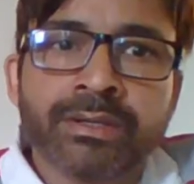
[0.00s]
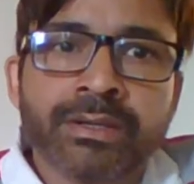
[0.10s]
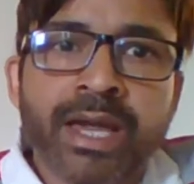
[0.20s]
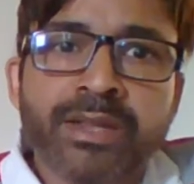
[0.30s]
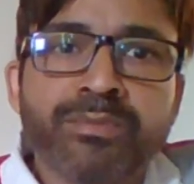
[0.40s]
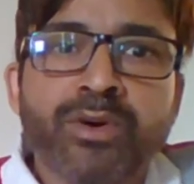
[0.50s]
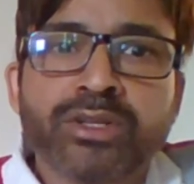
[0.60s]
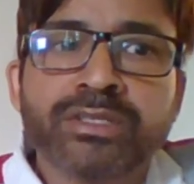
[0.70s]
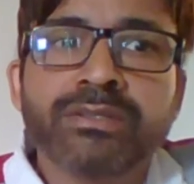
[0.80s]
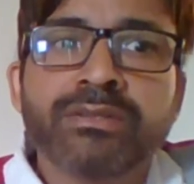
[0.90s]
an
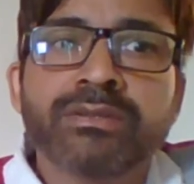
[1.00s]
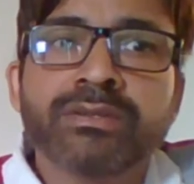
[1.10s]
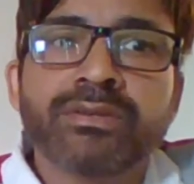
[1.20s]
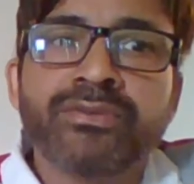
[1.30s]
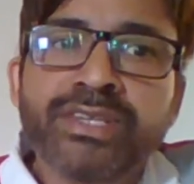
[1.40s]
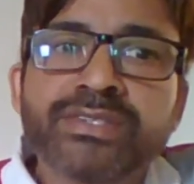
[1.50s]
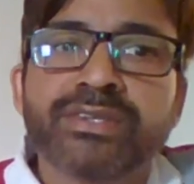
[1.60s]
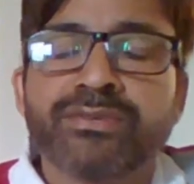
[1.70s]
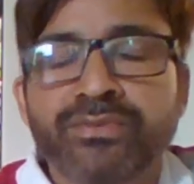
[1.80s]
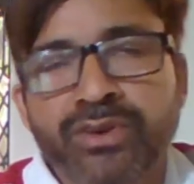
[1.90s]
important reason
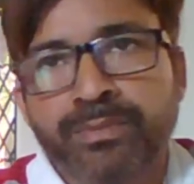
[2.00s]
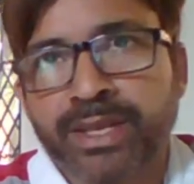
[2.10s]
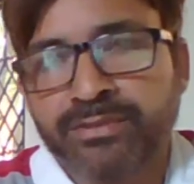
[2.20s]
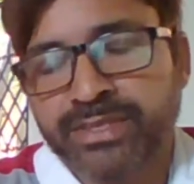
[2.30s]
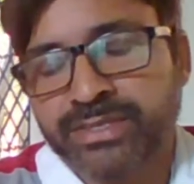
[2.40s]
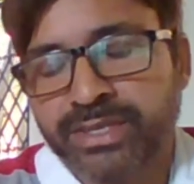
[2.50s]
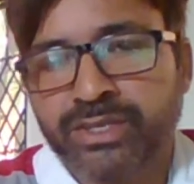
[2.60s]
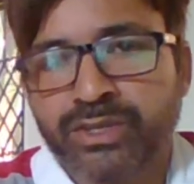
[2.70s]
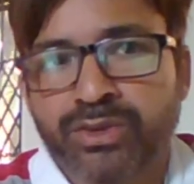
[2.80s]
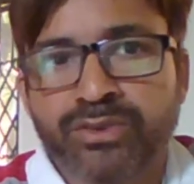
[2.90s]
for
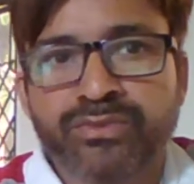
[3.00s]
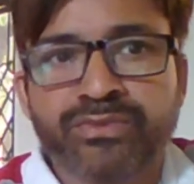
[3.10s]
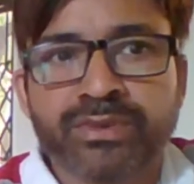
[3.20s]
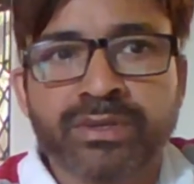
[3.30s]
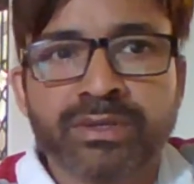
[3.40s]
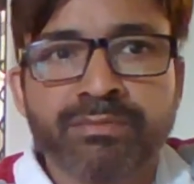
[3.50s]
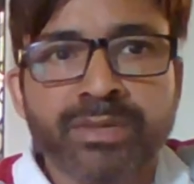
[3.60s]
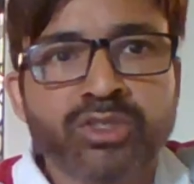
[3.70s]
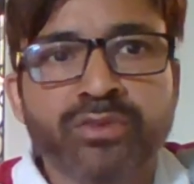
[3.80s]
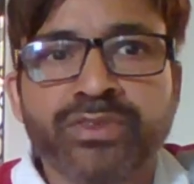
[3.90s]
manifestation of
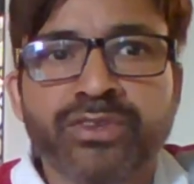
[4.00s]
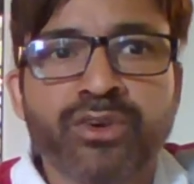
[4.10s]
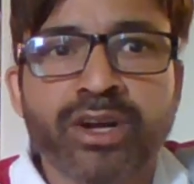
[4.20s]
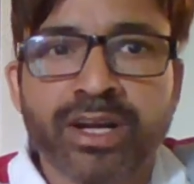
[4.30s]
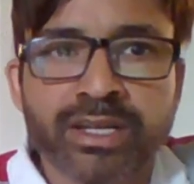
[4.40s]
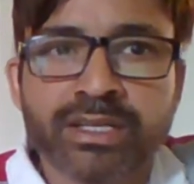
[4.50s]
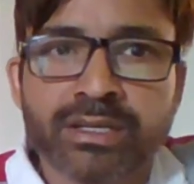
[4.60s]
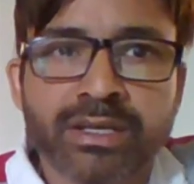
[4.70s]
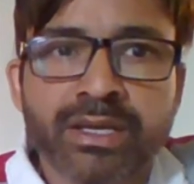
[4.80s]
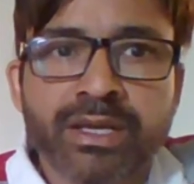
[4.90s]
much of the work.
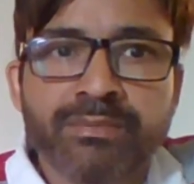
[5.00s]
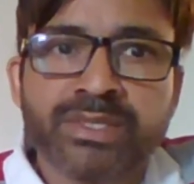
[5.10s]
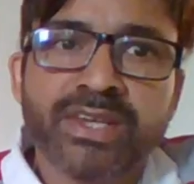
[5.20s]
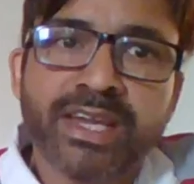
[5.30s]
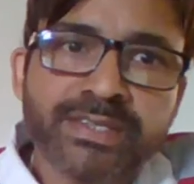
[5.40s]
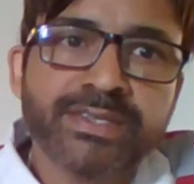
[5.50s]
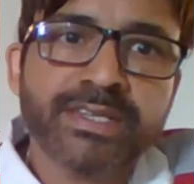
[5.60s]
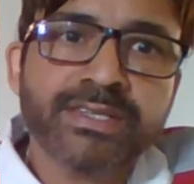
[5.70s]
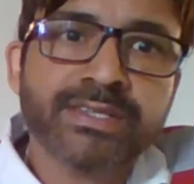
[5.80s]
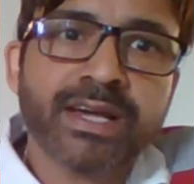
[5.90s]
Besides
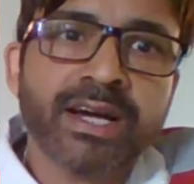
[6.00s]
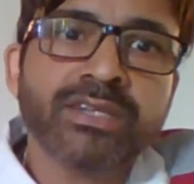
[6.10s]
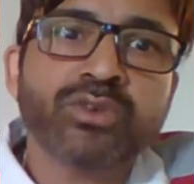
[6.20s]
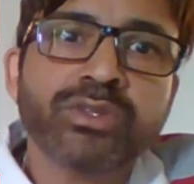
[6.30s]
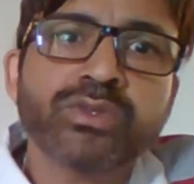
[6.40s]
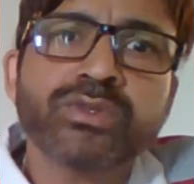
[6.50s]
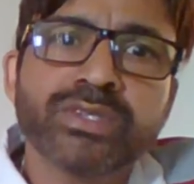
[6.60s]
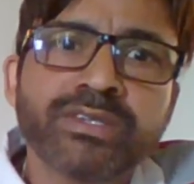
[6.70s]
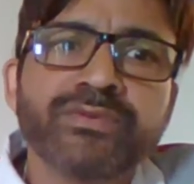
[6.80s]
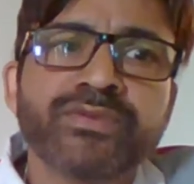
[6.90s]
this, art also
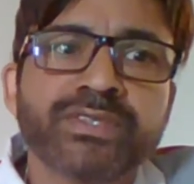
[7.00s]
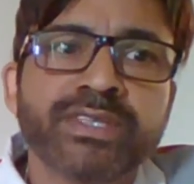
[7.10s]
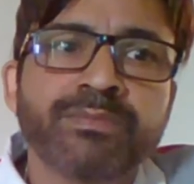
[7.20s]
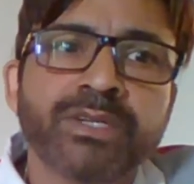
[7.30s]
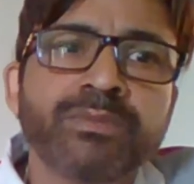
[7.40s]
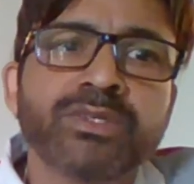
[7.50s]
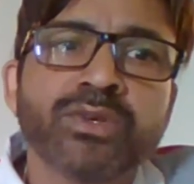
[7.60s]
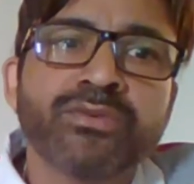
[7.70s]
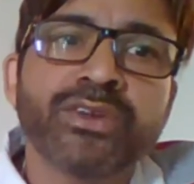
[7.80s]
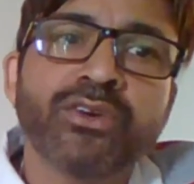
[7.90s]
serves the purpose of
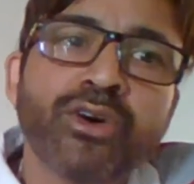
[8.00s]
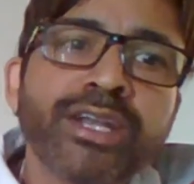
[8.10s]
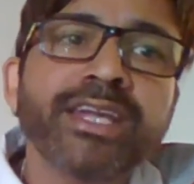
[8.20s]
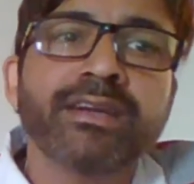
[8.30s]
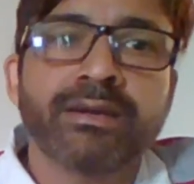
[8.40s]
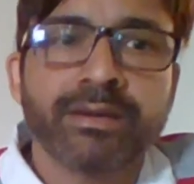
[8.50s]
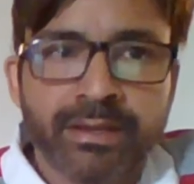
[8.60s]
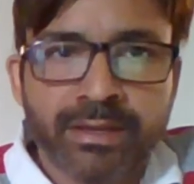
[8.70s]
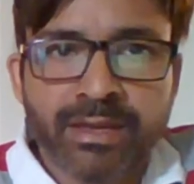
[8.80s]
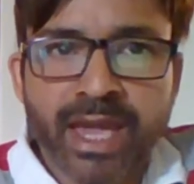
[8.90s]
recording
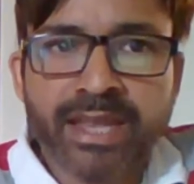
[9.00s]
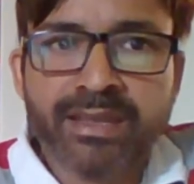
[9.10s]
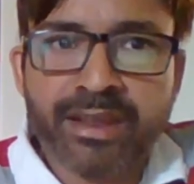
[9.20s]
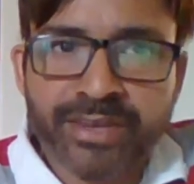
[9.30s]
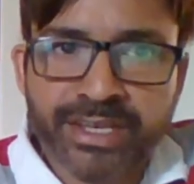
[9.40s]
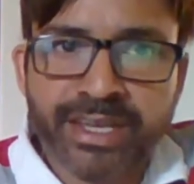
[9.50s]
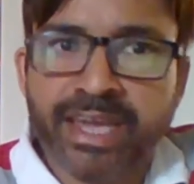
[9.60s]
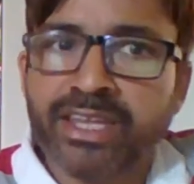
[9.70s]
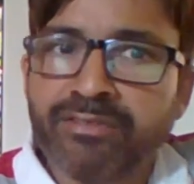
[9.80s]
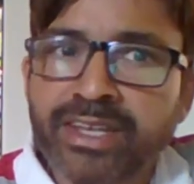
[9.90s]
and narrating an
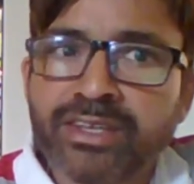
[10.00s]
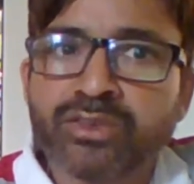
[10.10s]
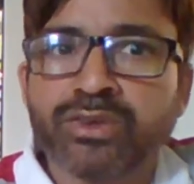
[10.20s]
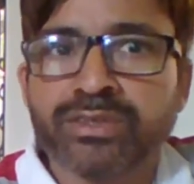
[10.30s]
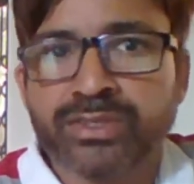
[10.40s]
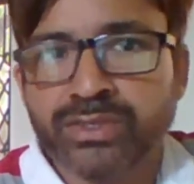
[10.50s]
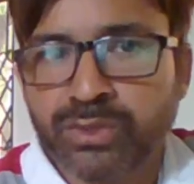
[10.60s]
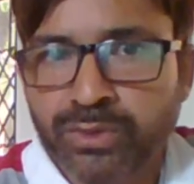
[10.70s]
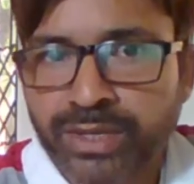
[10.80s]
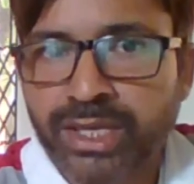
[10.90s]
event or
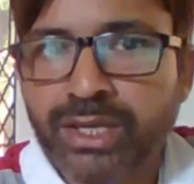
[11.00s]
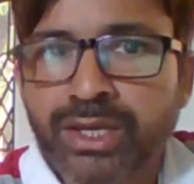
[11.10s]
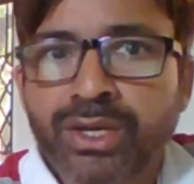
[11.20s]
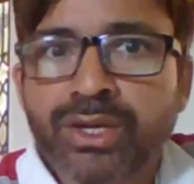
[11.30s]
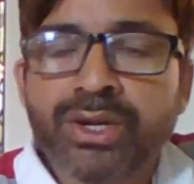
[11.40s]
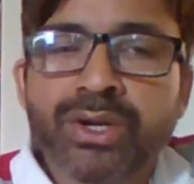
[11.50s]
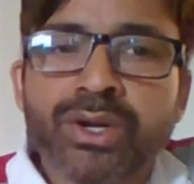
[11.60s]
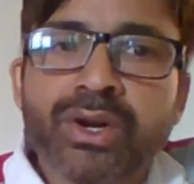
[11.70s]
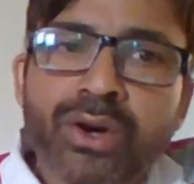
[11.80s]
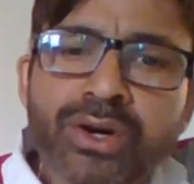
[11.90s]
story
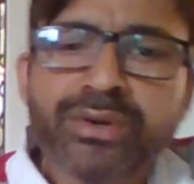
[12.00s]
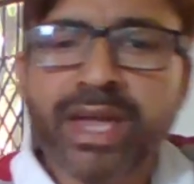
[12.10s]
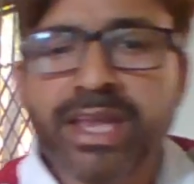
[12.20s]
or